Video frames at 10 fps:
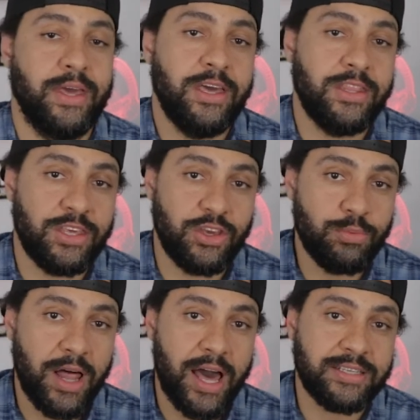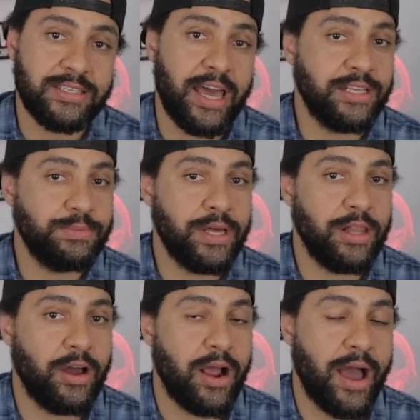the u-blox
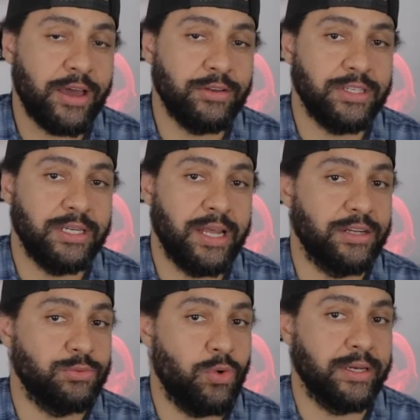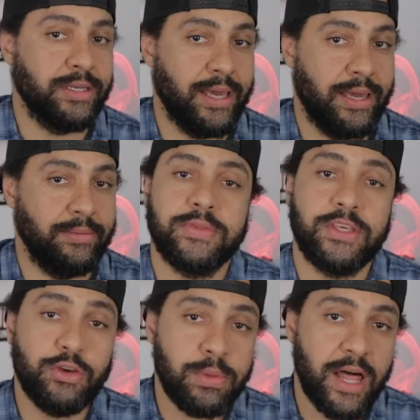XPLR-IoT-1 kit. The
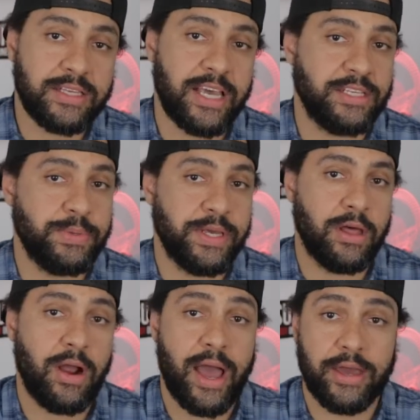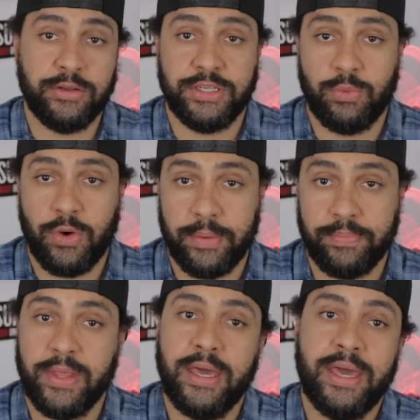u-blox XPLR-IoT-1
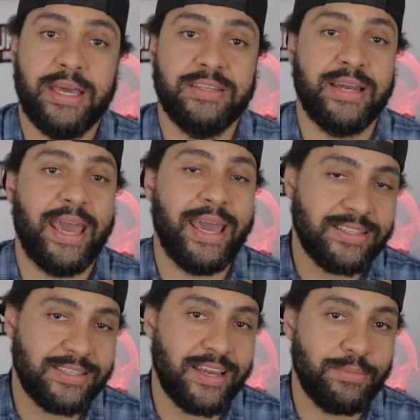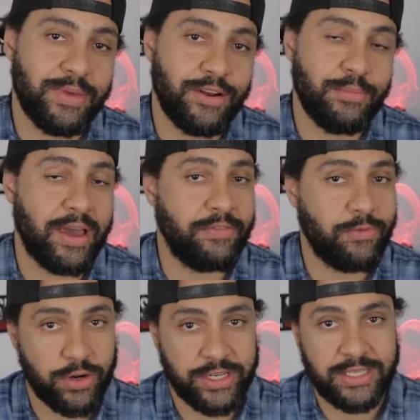is an 8 cm by
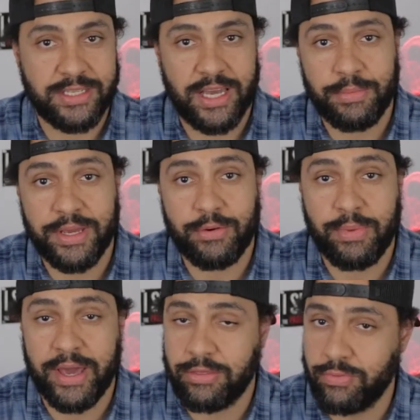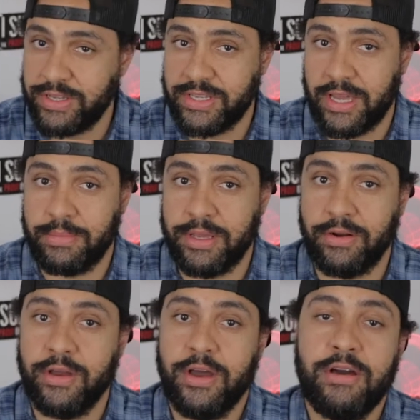14 cm by 3 cm
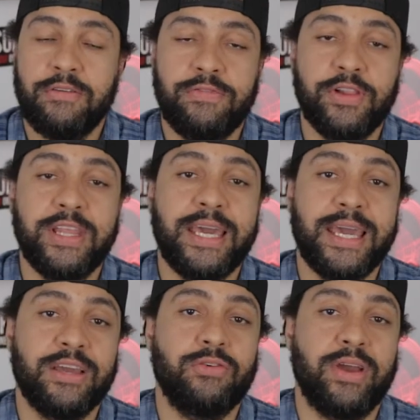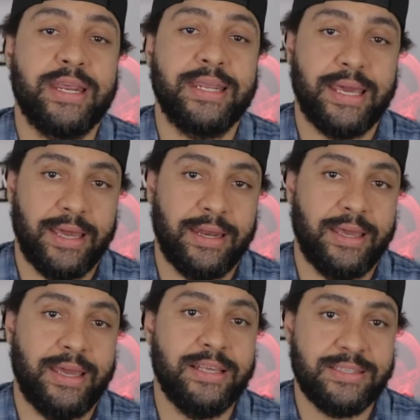fully integrated kit
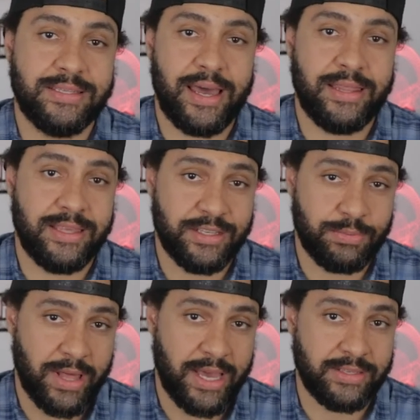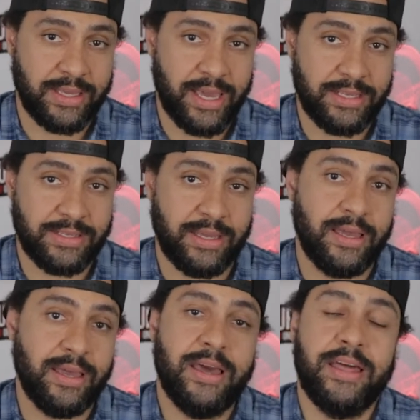inside this plastic casing
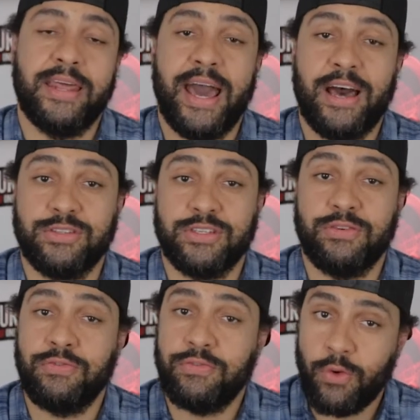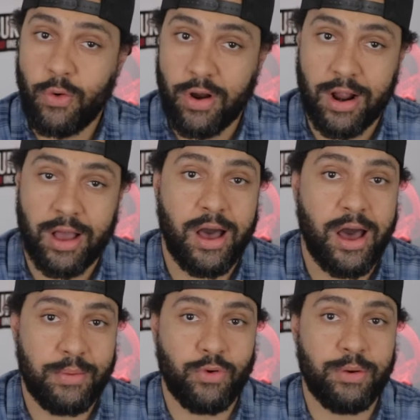that houses 4
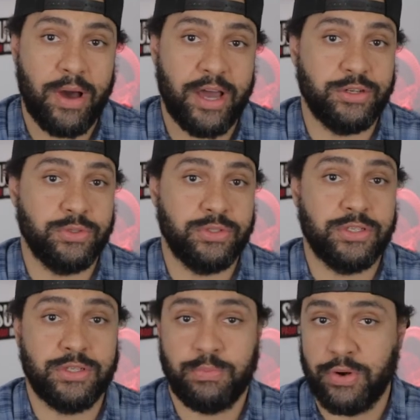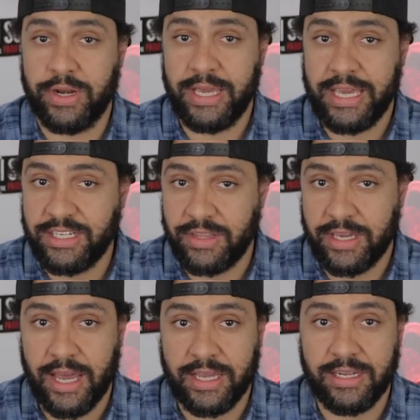onboard modules to support each of the
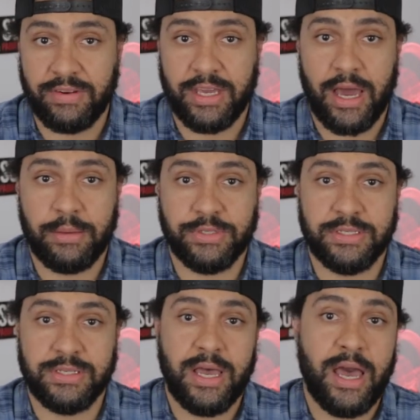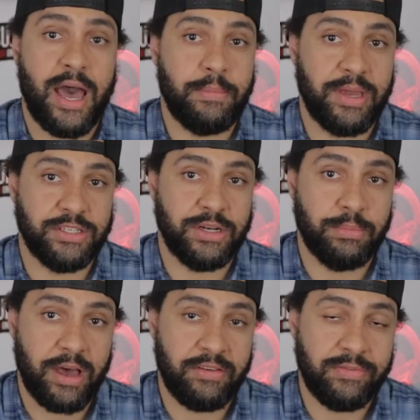connectivity options I mentioned
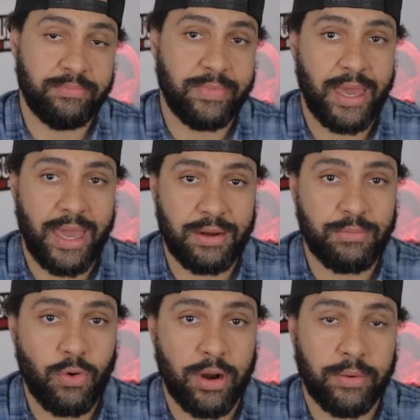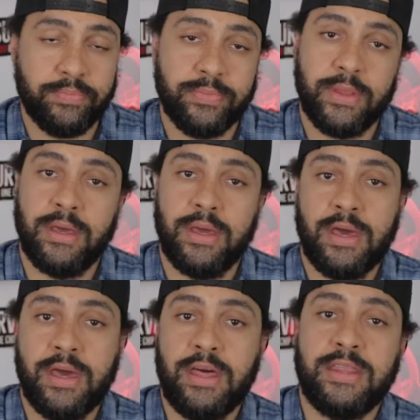above and more.
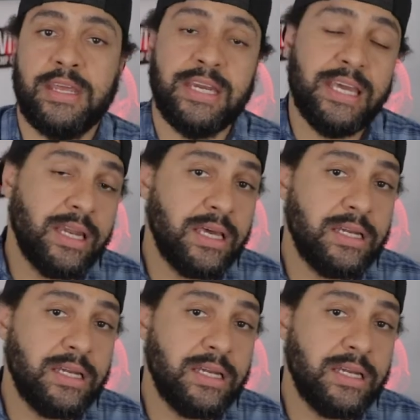The NINA